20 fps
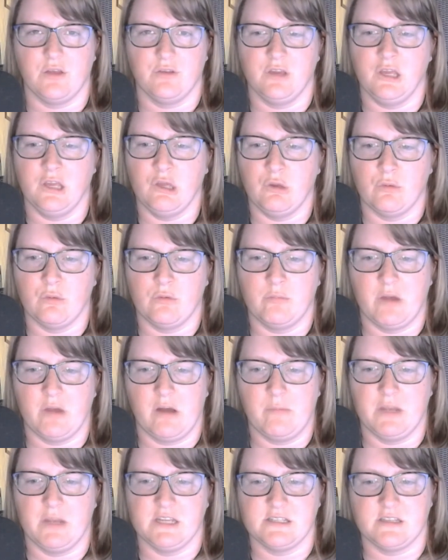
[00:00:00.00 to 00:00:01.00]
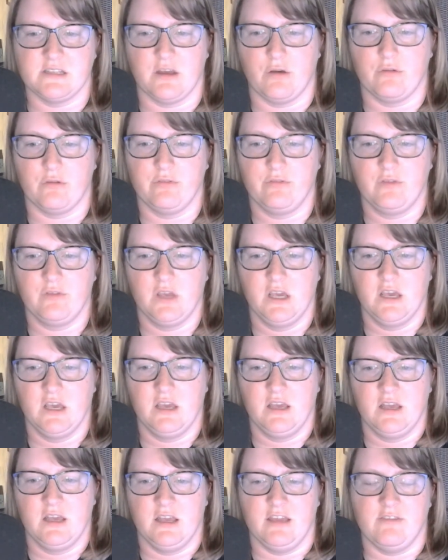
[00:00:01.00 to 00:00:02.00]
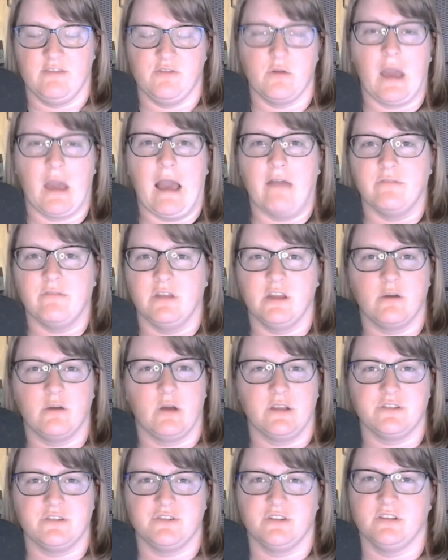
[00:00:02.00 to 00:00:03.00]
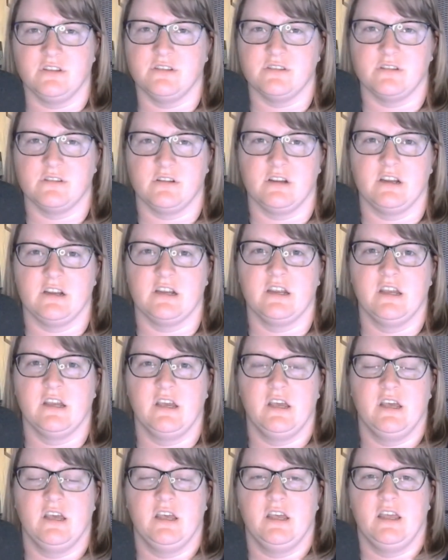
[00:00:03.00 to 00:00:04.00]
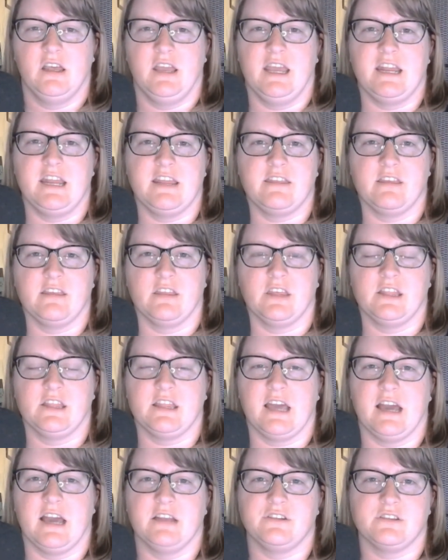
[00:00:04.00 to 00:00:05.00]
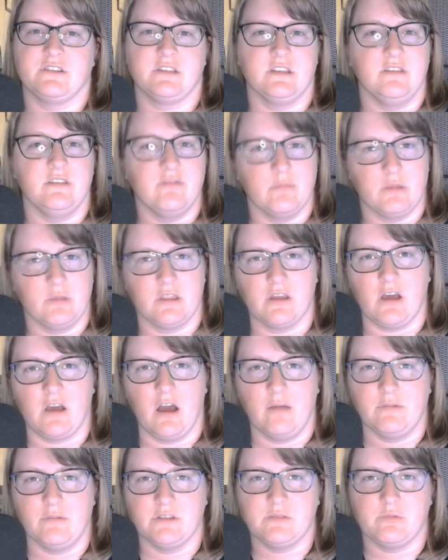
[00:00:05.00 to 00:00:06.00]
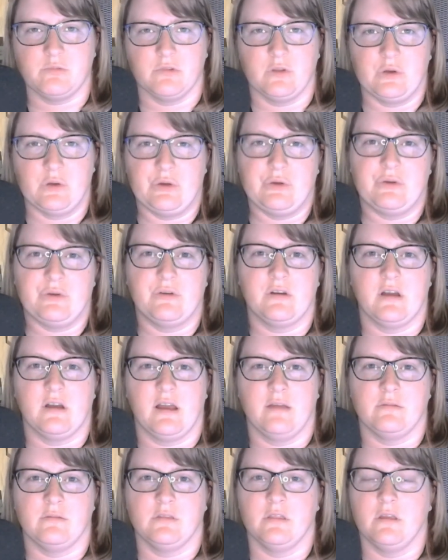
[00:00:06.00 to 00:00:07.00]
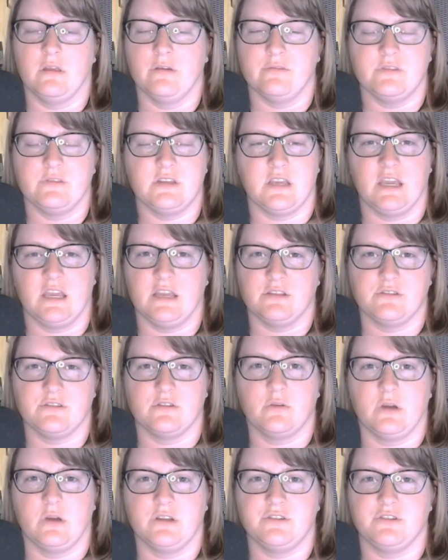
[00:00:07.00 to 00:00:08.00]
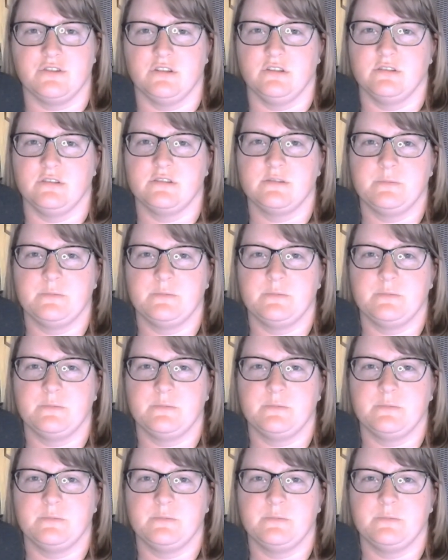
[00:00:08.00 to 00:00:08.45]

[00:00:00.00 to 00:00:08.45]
you about myself. If you have any questions or anything like that, just leave them in the comments below. I would love to answer questions.